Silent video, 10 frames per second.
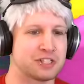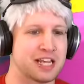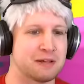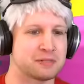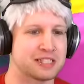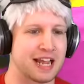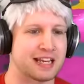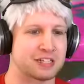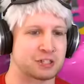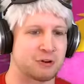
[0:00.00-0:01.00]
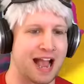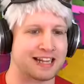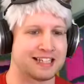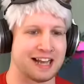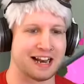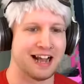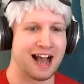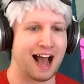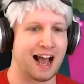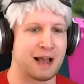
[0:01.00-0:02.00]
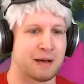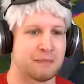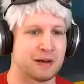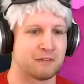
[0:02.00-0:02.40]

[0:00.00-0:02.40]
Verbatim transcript: just keep staying distracted. I'm